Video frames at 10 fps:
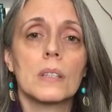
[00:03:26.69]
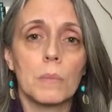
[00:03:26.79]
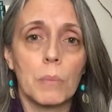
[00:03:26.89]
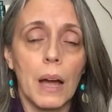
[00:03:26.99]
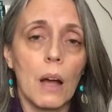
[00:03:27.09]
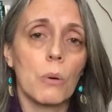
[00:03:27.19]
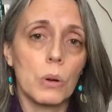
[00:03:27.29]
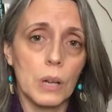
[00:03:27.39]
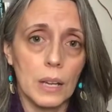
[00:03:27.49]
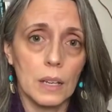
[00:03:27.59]

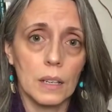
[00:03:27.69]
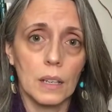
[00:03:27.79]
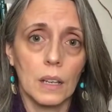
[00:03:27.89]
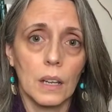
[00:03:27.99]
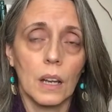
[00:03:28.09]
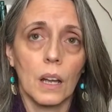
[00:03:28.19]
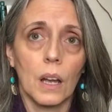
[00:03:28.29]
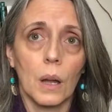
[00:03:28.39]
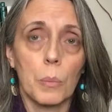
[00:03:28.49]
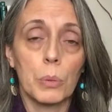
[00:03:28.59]
empowering
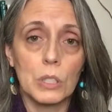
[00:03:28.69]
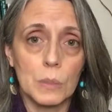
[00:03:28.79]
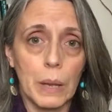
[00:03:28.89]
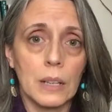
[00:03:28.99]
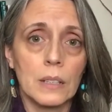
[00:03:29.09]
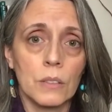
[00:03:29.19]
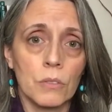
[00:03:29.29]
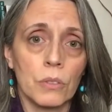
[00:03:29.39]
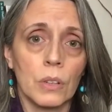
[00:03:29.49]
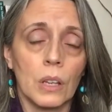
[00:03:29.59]
perspective,